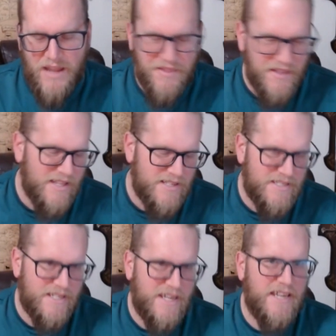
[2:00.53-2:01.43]
think that's
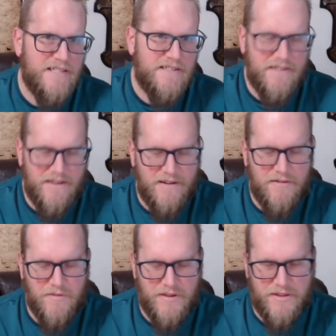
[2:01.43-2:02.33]
the case
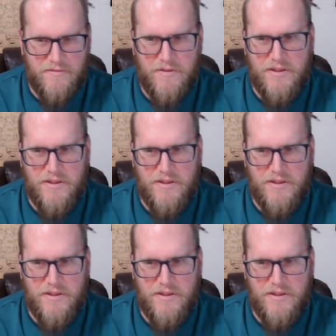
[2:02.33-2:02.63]
with